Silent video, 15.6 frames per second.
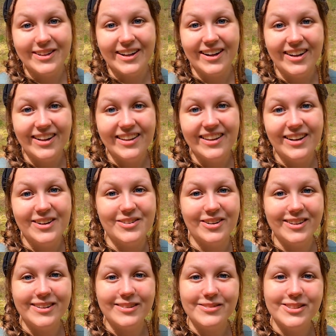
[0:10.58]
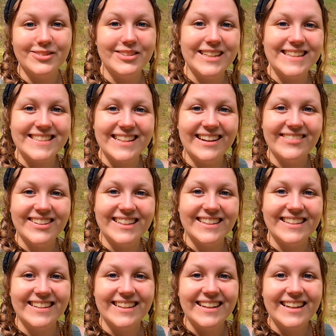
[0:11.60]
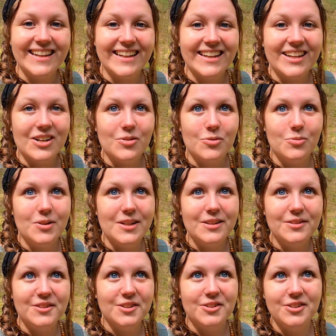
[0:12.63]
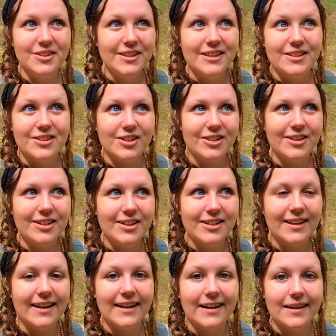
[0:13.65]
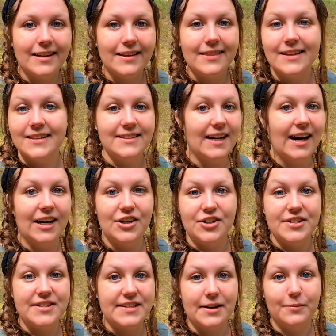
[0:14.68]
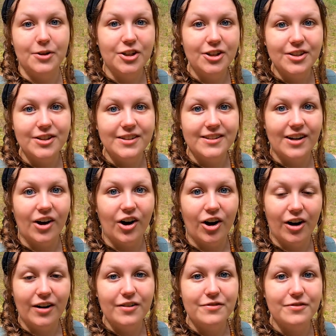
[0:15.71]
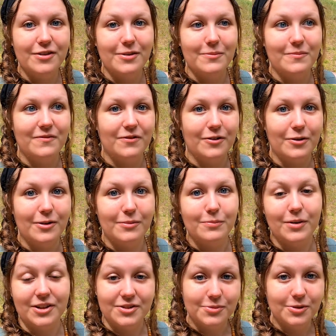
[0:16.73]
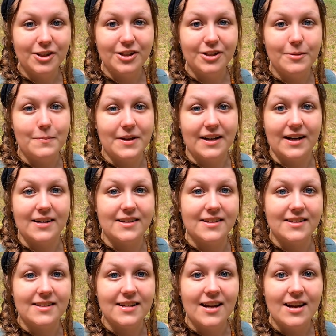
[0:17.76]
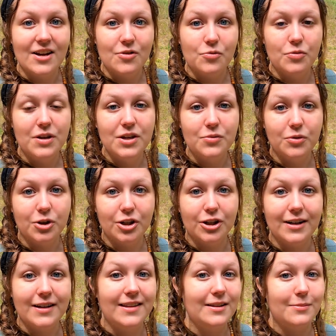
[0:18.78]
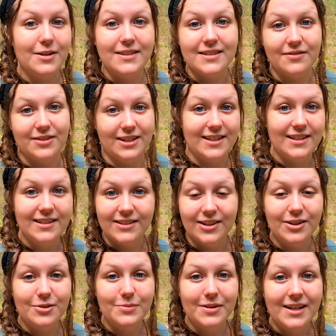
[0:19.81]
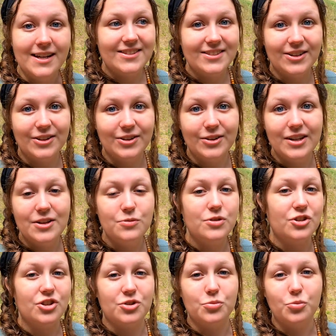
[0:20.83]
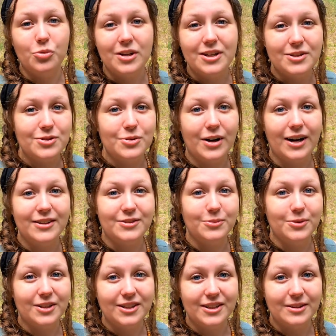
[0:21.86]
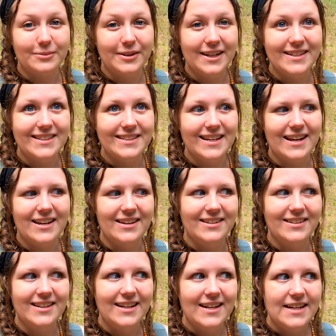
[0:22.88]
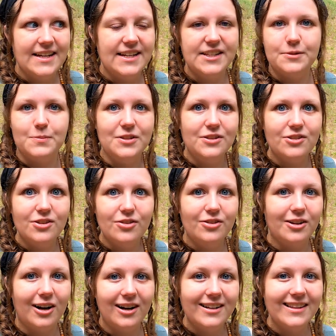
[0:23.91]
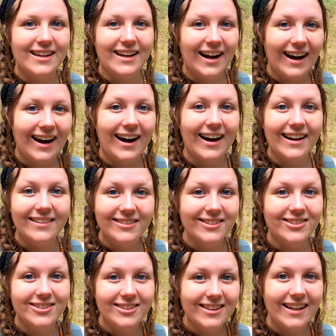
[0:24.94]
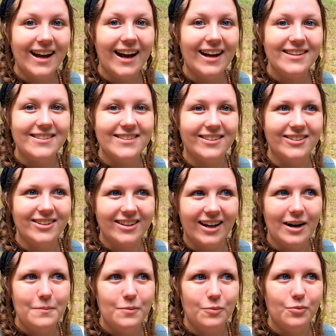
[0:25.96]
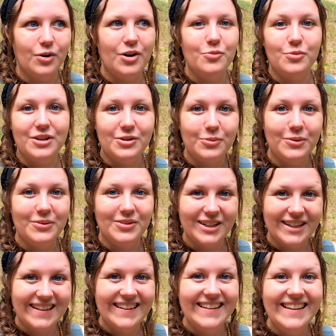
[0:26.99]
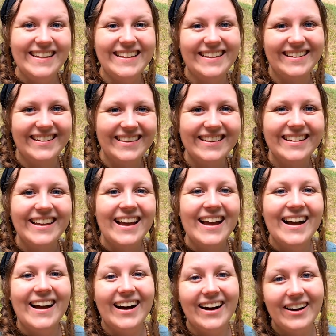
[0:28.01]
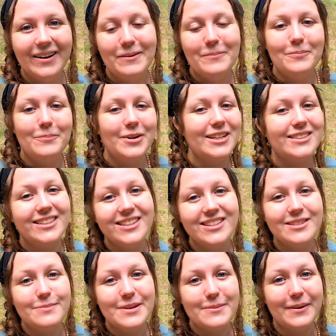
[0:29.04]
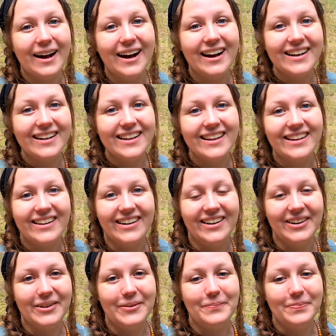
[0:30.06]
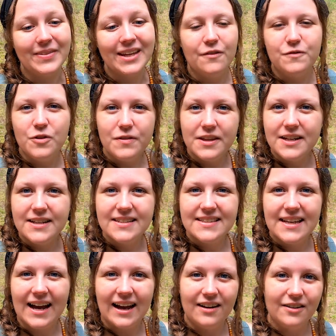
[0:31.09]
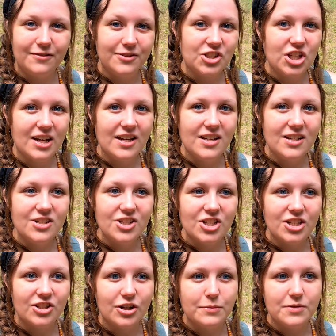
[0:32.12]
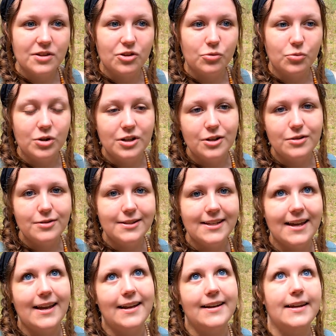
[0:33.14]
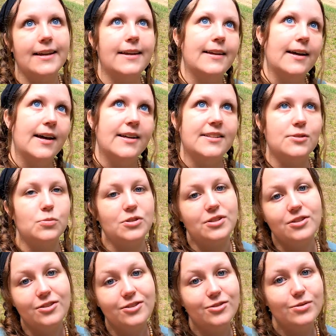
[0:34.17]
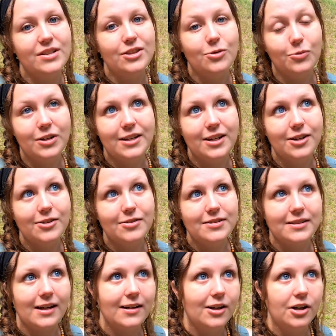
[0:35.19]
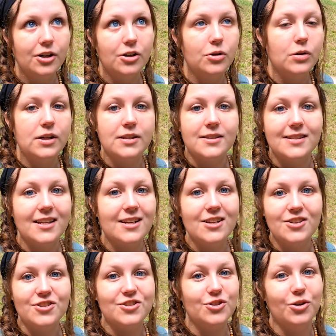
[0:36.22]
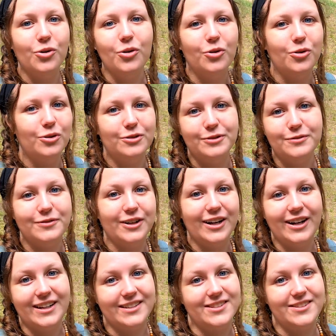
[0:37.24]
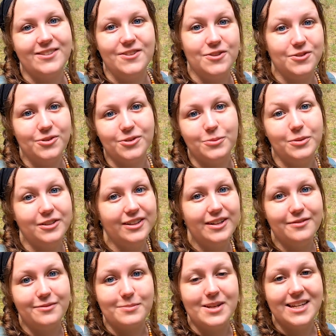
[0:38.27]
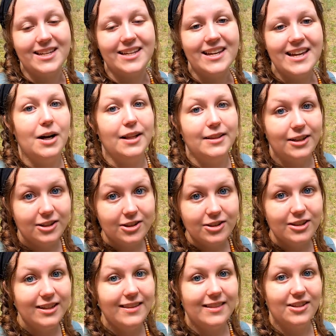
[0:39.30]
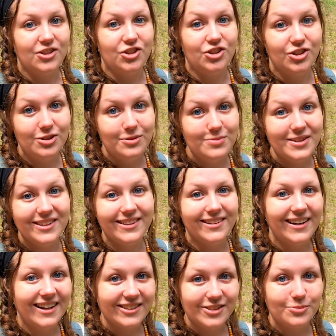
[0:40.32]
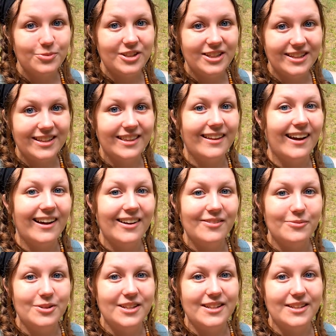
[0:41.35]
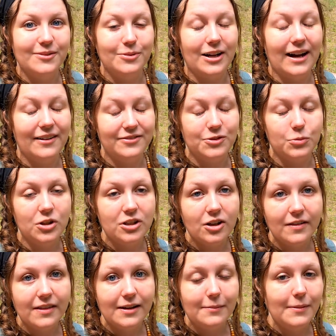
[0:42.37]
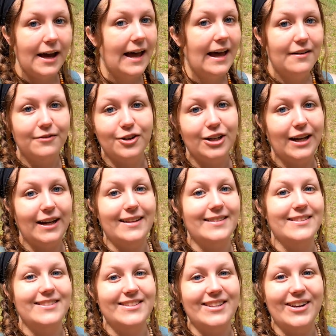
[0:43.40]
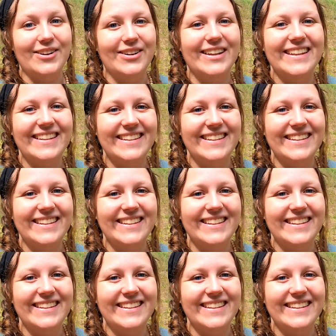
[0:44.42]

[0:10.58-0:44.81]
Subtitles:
y'all. Welcome to week 7. We literally took like the entire summer off from bus work because we were in the midst of a heat dome, so it was just way too hot to work on the bus, and it's been so long that I literally had to look up what week we were in. But it's good to be back. A few things have changed in terms of the windows, and yes, we're still doing the windows. I know it's getting so old for us too, believe me, but luckily this should be the last week that we will have to work on them ever again, so